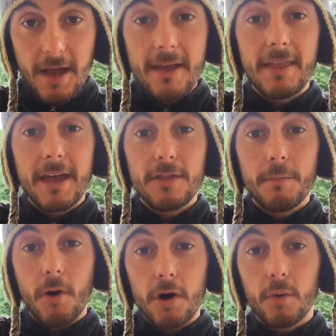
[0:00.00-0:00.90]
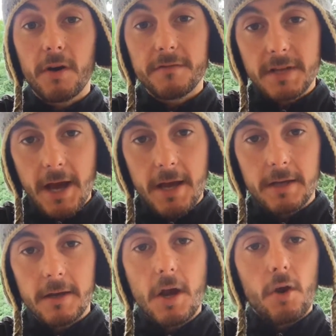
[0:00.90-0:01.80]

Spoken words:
and then the bardo of dying.